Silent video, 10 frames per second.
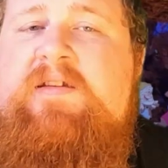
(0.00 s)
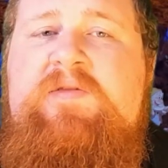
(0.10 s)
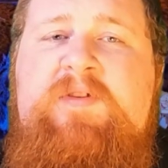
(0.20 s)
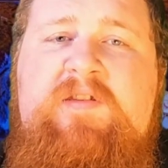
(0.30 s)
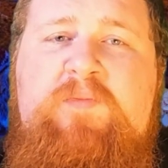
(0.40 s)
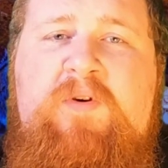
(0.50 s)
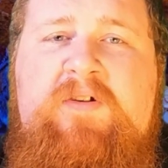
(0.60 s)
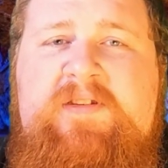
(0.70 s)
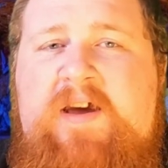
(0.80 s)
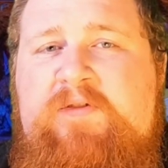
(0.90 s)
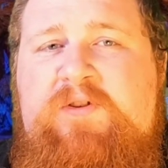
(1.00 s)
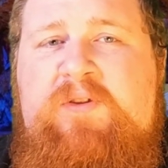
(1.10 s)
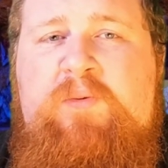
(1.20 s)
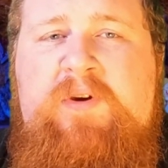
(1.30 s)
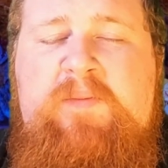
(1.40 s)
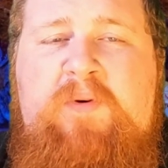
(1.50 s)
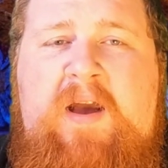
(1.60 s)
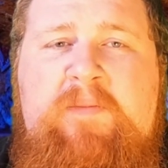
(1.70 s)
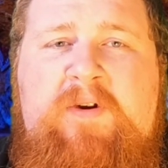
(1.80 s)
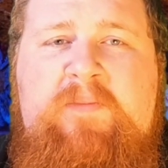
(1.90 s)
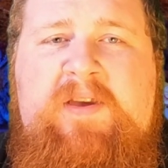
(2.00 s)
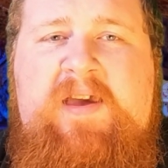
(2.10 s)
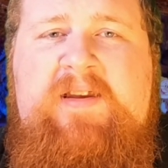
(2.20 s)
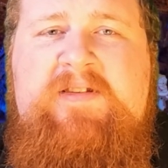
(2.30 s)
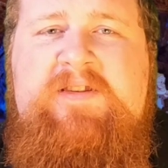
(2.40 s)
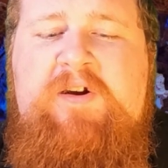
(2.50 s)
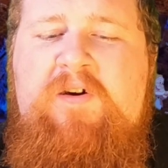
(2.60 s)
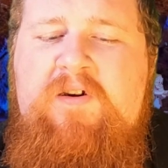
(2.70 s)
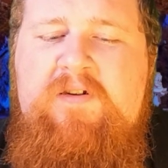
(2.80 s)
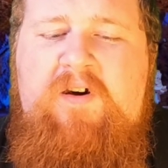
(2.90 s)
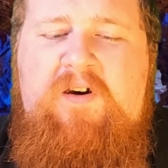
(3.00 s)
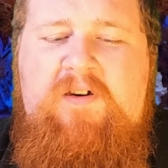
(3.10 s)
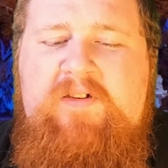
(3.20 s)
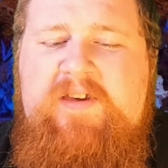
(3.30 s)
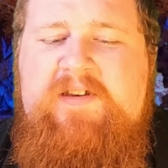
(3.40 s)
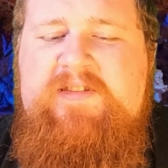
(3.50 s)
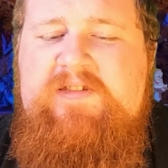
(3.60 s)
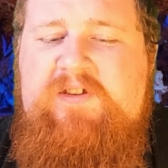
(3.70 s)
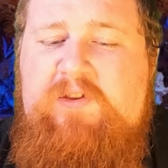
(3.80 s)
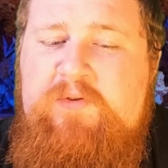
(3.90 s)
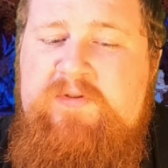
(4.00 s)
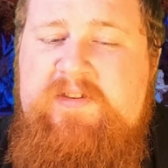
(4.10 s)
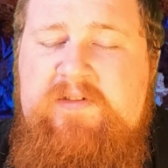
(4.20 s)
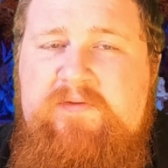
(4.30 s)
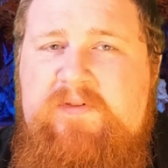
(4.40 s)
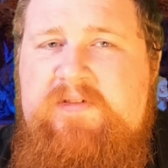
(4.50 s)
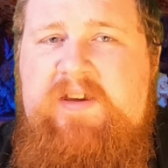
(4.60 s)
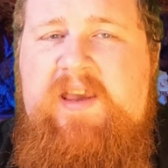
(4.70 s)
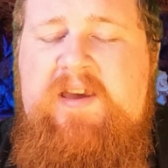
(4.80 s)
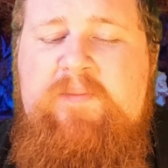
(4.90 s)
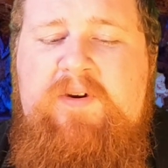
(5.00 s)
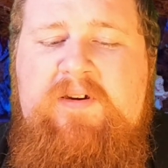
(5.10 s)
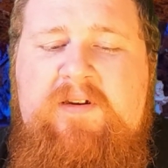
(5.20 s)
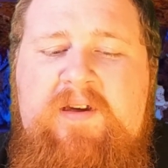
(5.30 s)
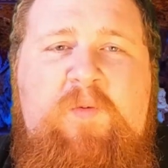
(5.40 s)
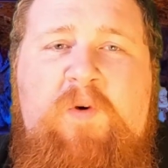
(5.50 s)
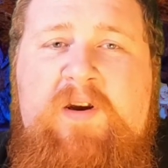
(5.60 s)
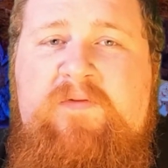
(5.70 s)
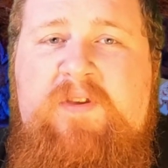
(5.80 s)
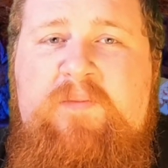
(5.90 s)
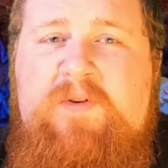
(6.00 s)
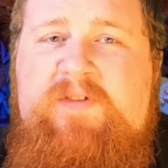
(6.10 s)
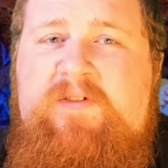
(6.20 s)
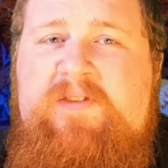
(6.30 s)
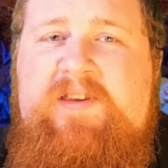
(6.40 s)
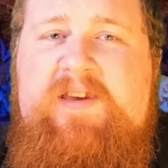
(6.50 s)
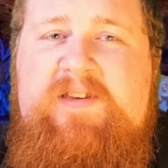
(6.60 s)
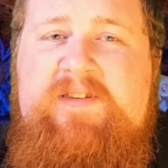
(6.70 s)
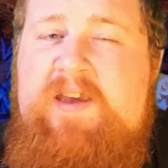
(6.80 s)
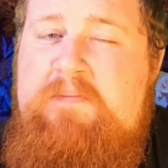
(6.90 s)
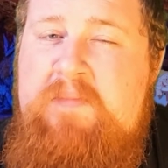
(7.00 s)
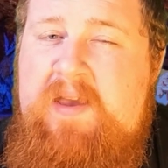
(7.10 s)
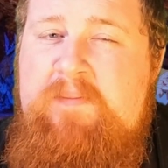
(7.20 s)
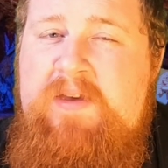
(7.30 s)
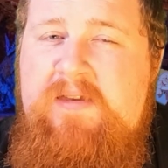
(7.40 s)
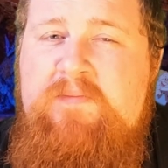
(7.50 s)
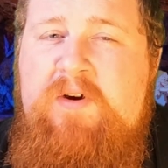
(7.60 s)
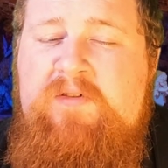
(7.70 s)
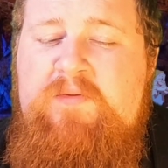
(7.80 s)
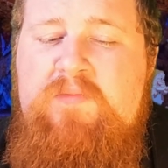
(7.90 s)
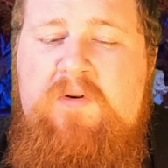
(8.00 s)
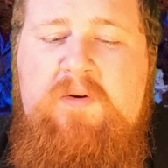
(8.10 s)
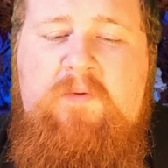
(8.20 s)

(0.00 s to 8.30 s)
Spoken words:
To me, this boiled down to 3 primary mechanics that aren't all exclusive to Amber. One of them most certainly is, and maybe the most important